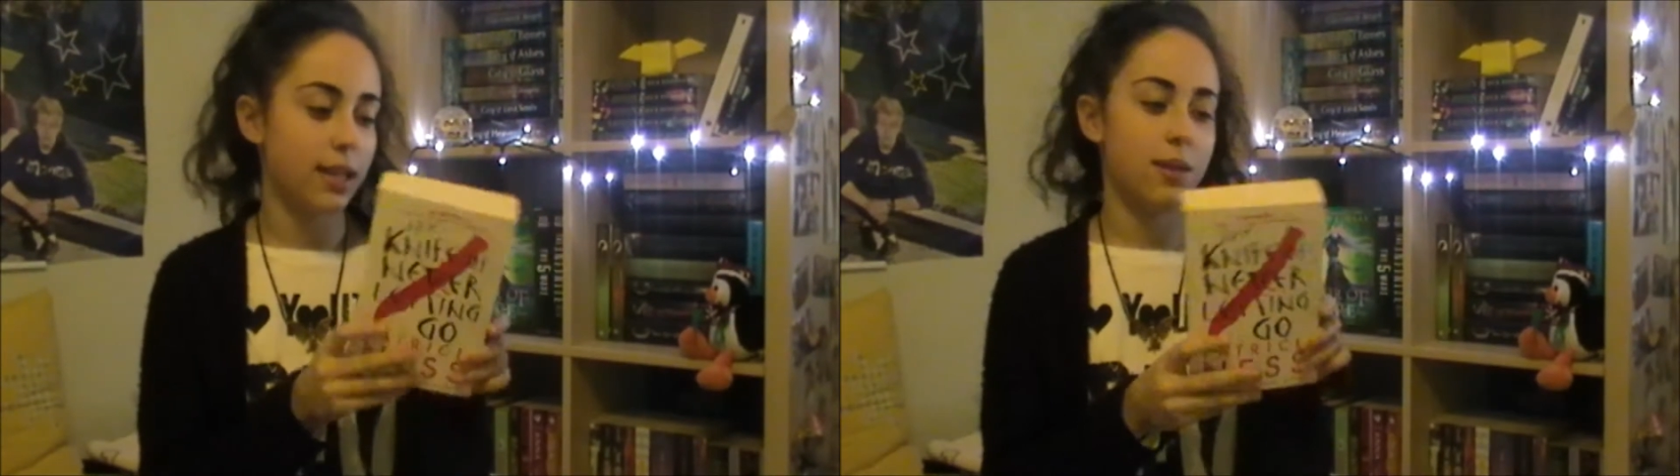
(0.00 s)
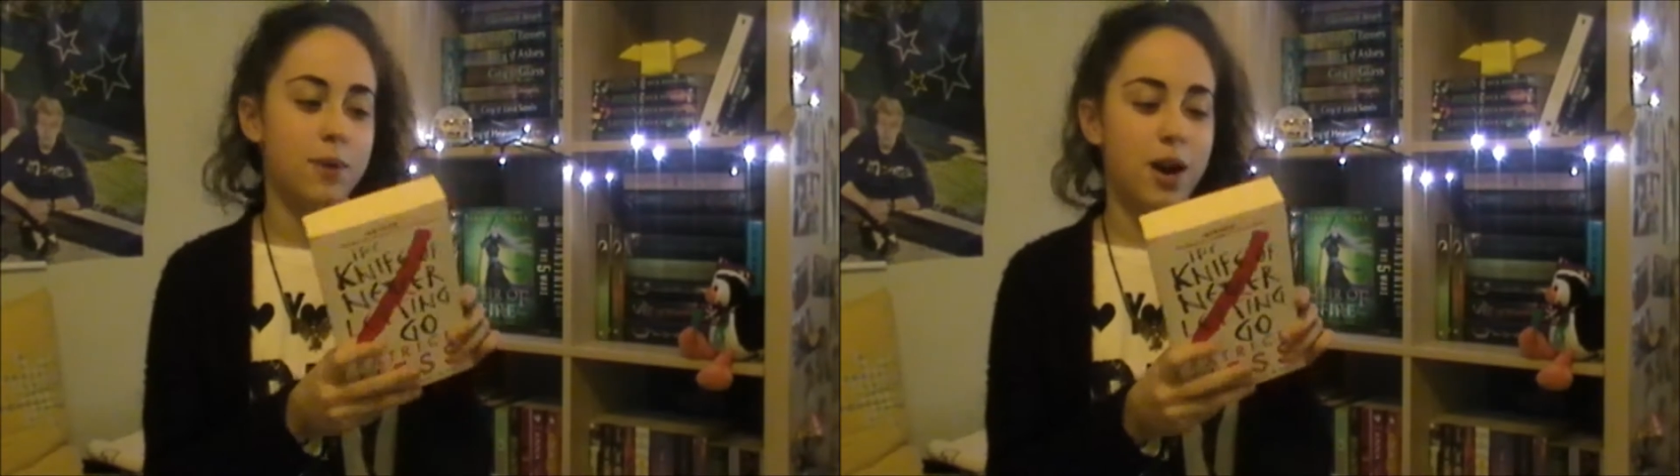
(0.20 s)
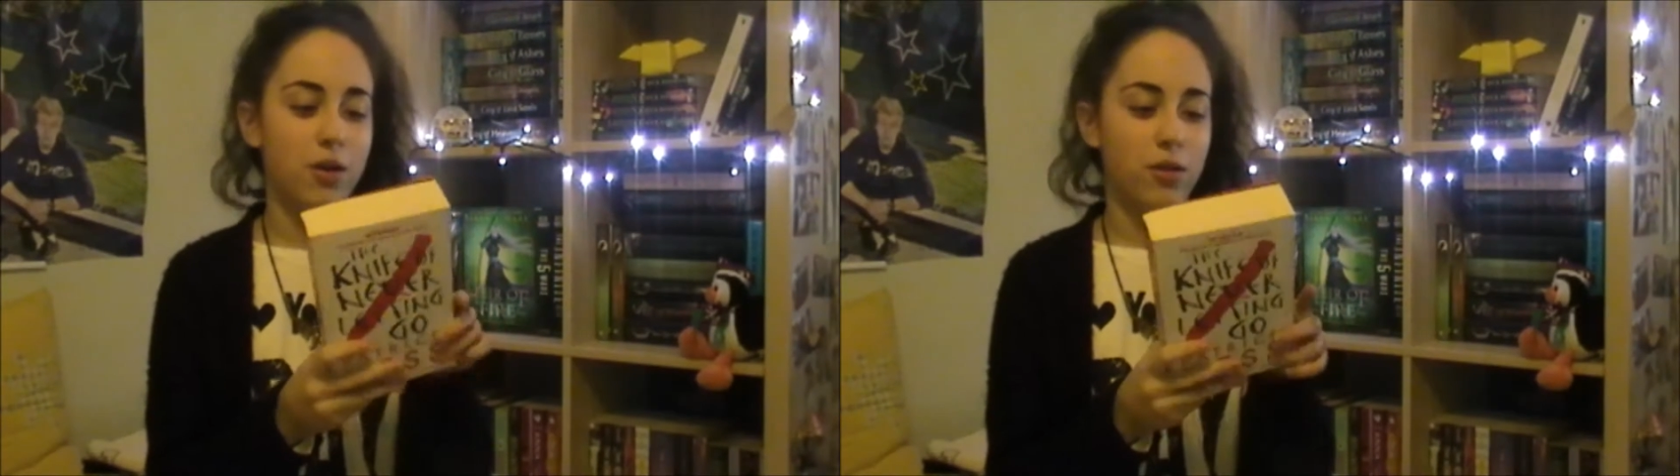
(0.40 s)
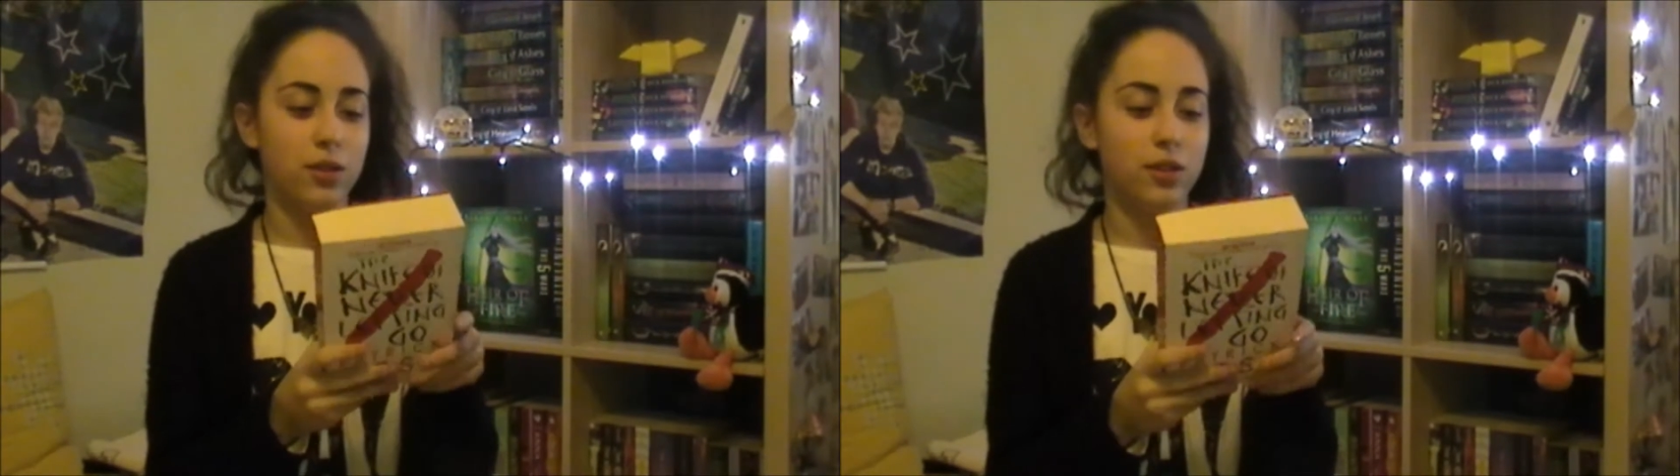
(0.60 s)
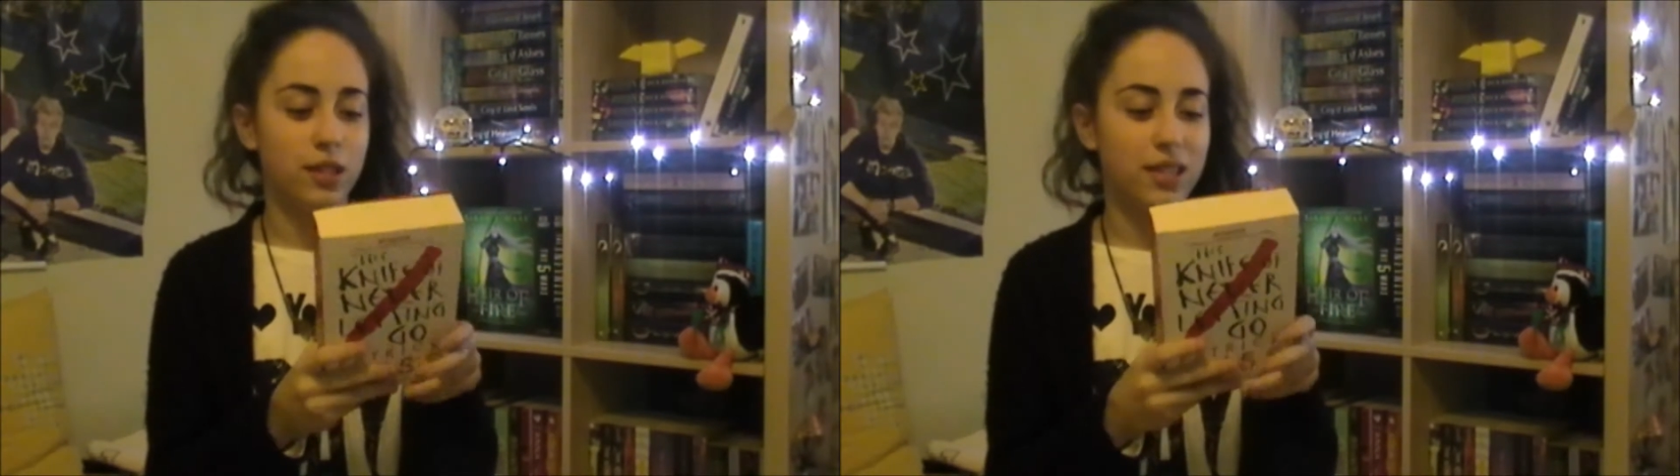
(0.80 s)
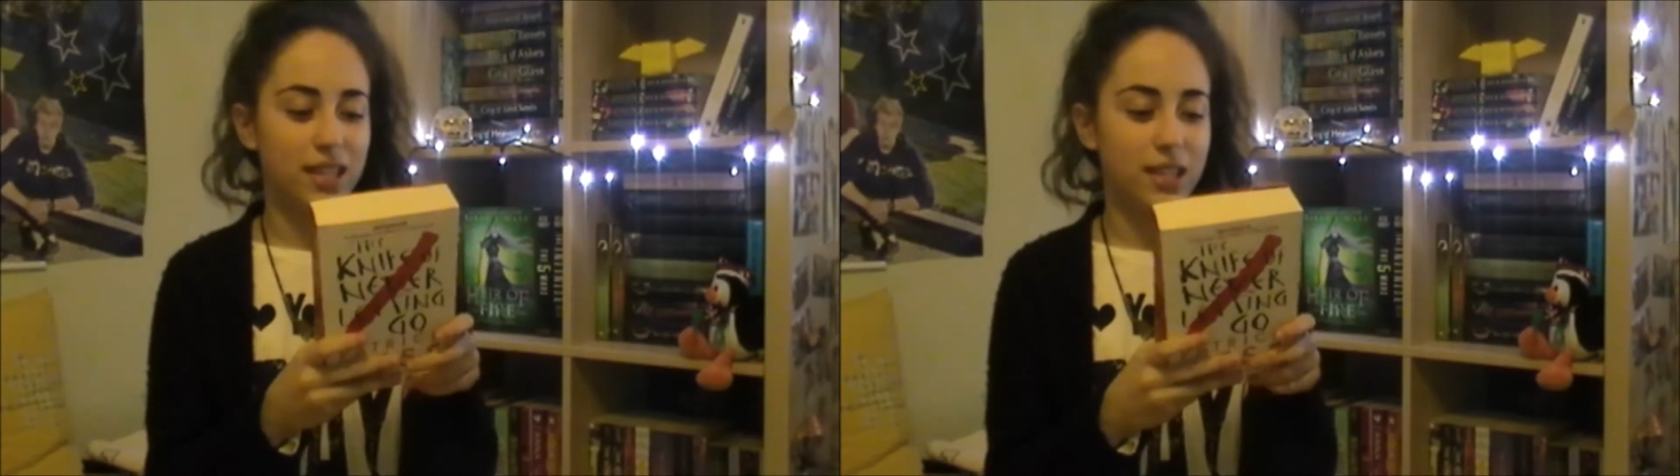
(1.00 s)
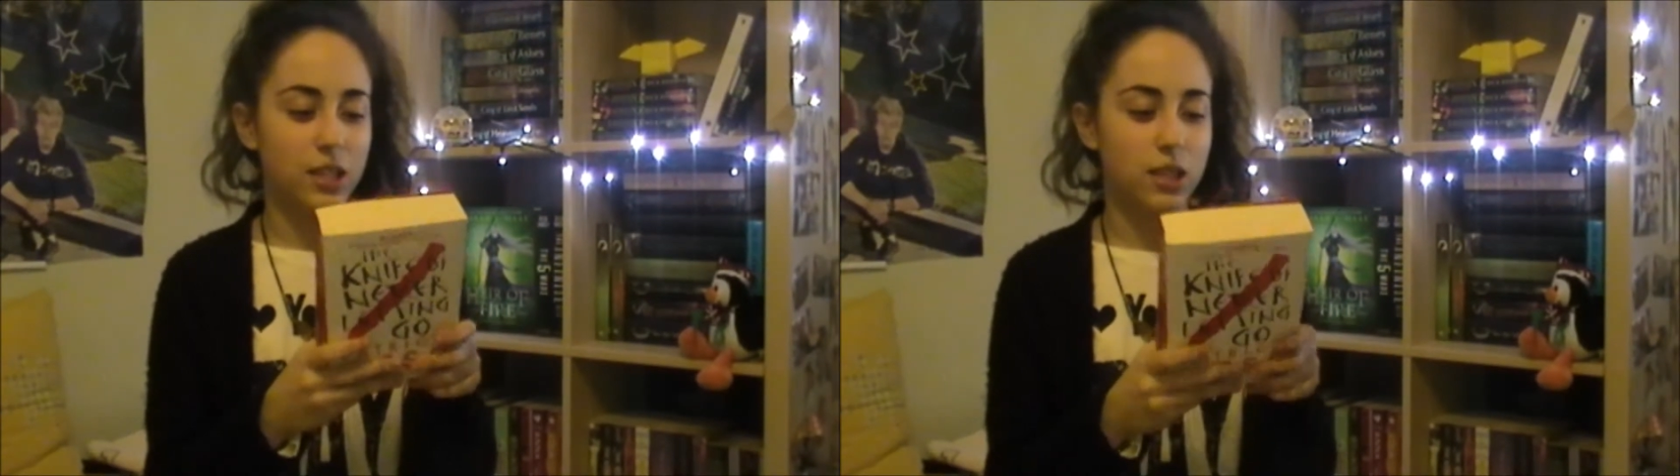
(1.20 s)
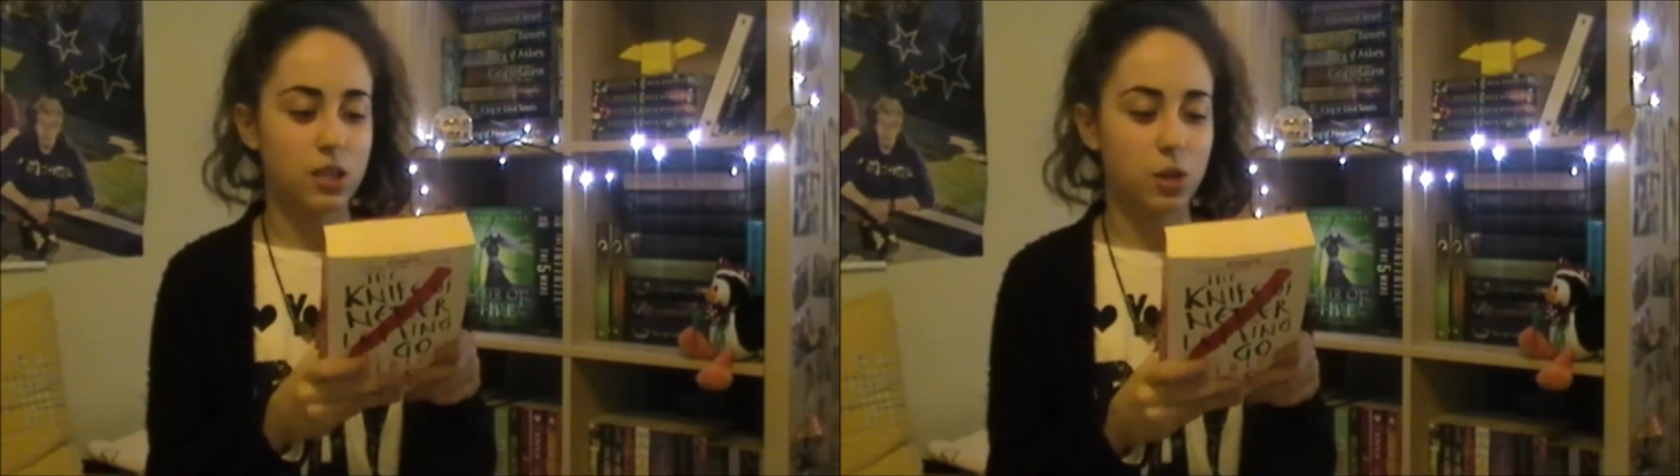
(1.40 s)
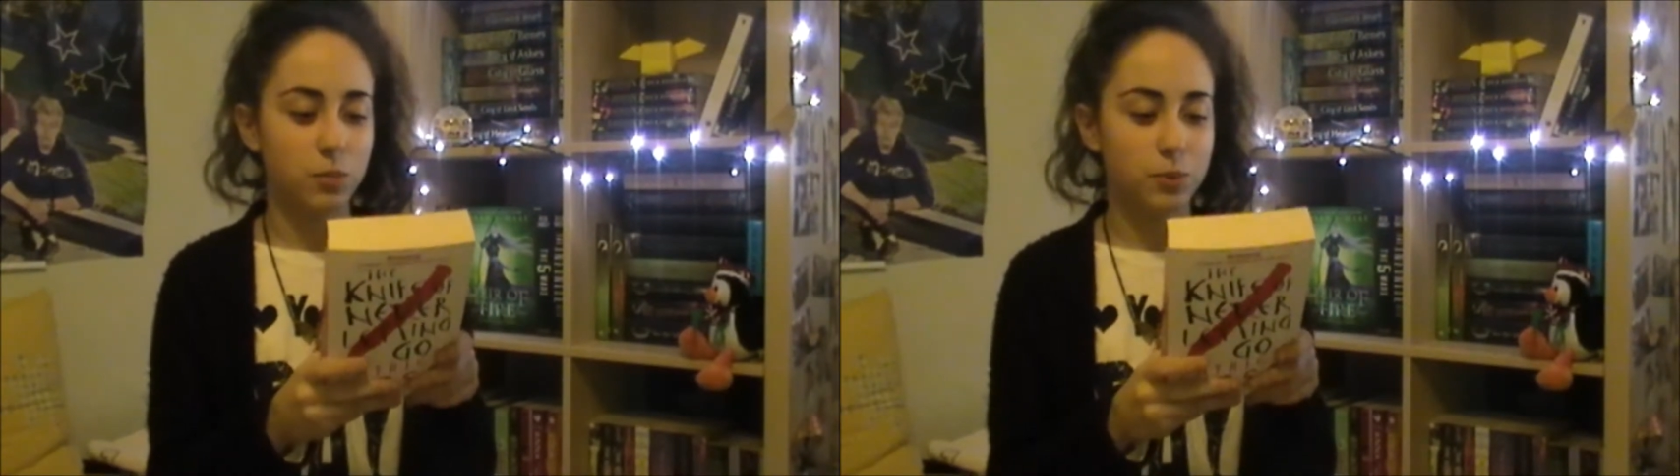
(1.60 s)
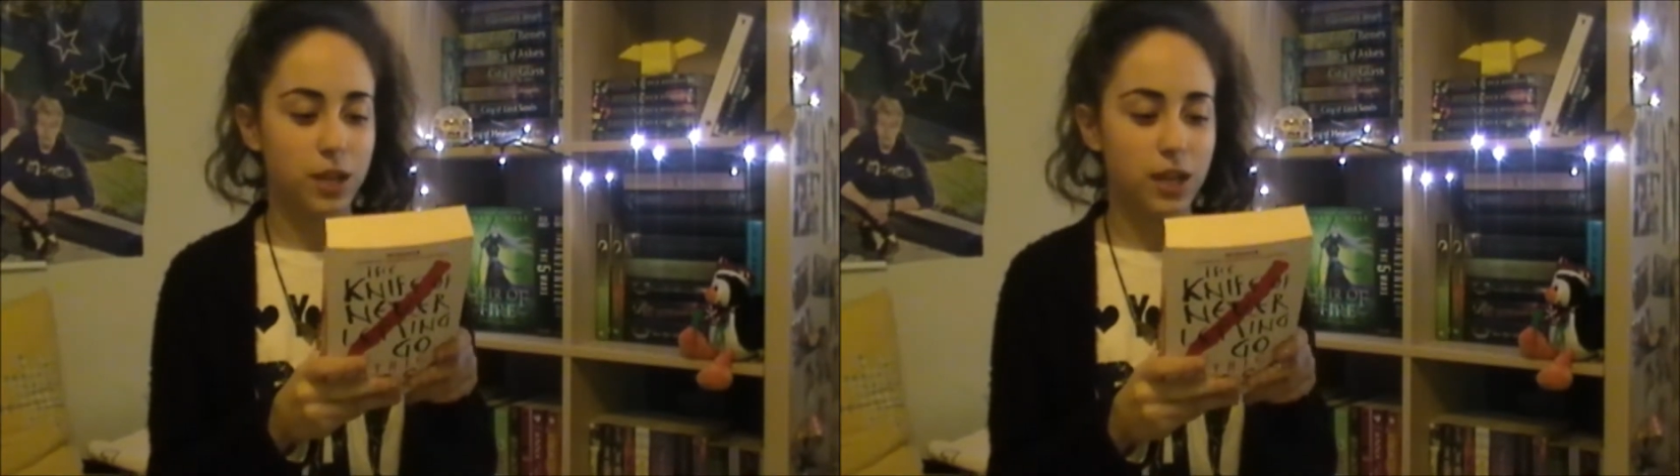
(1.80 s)
like
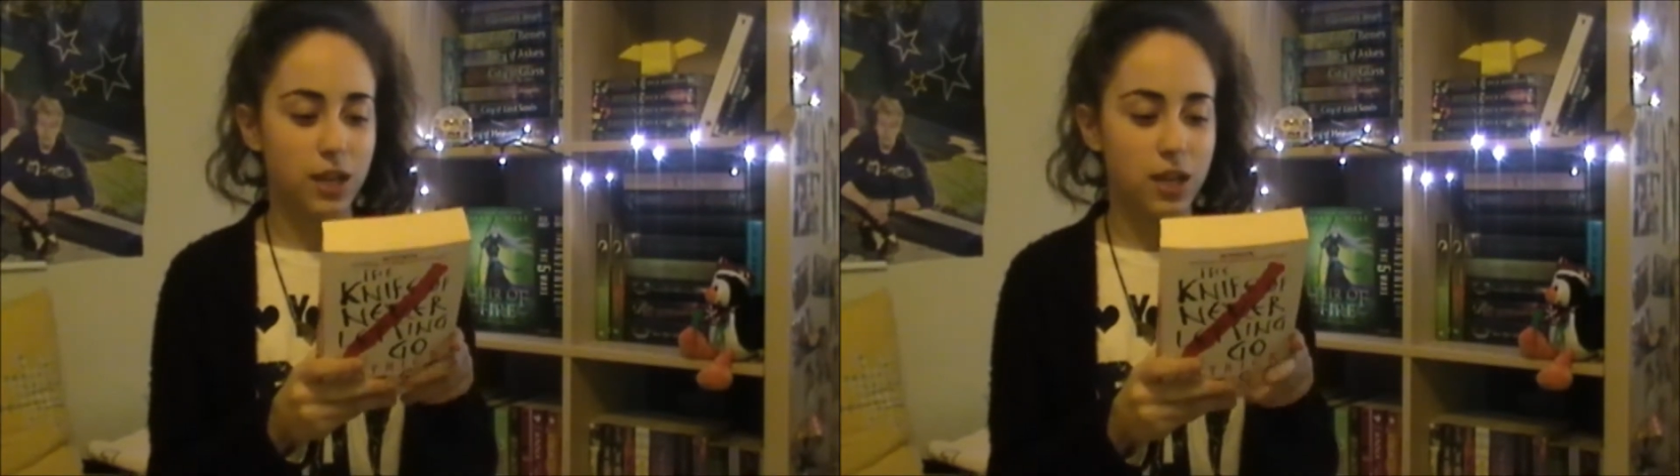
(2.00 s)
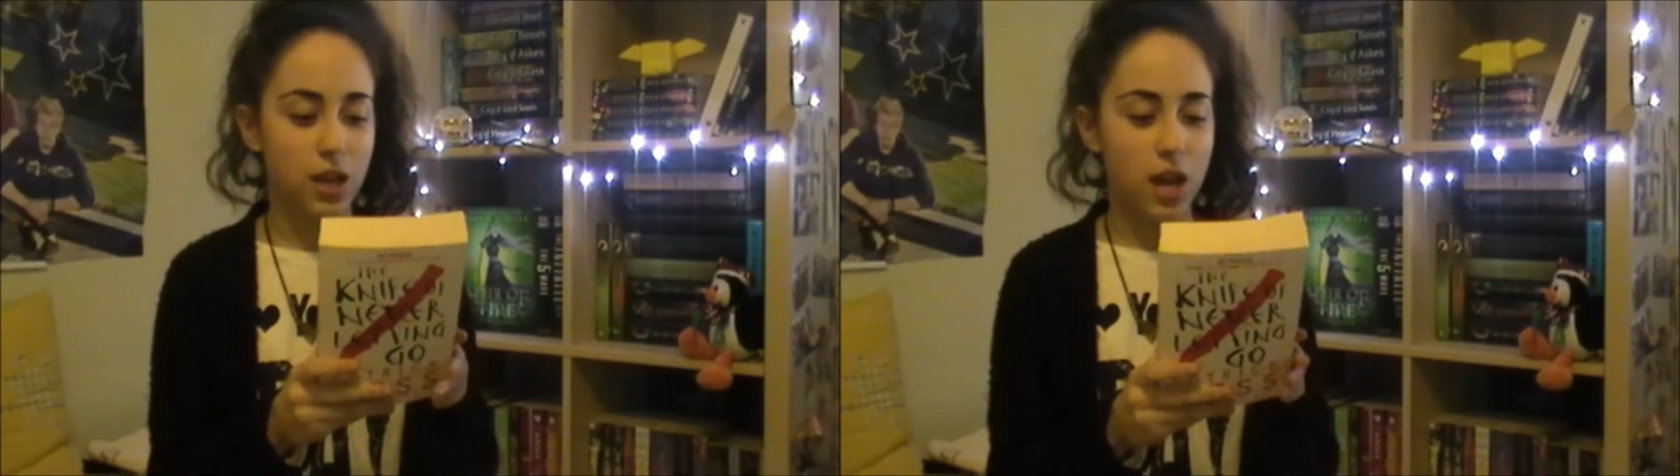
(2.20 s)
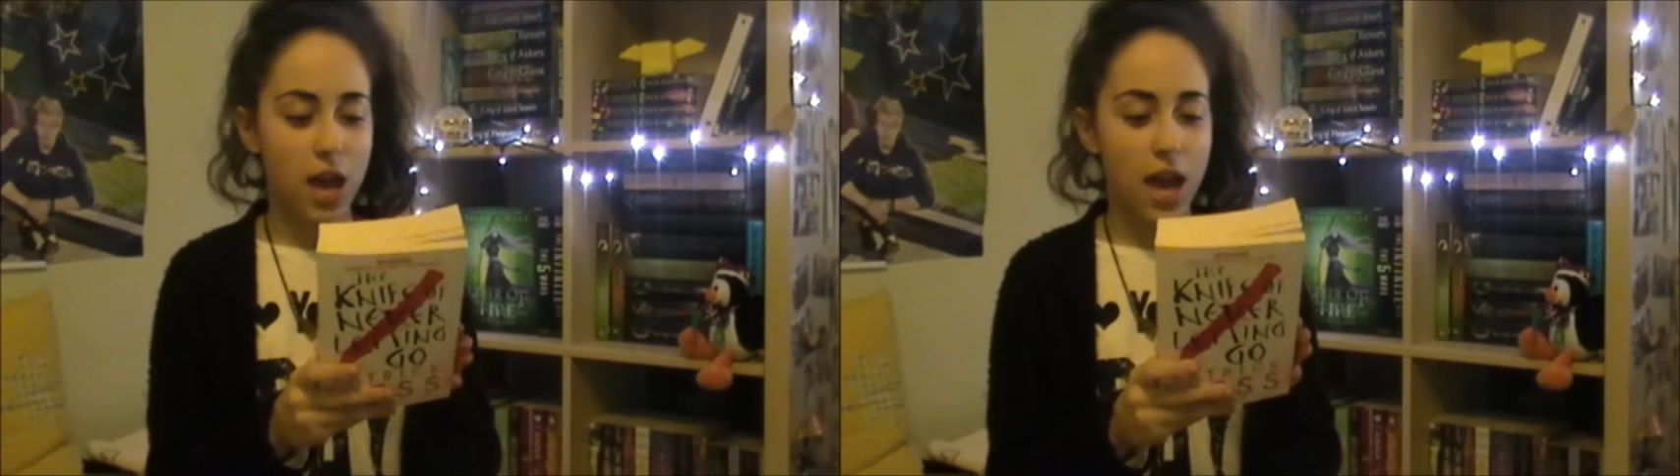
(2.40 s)
dystopian,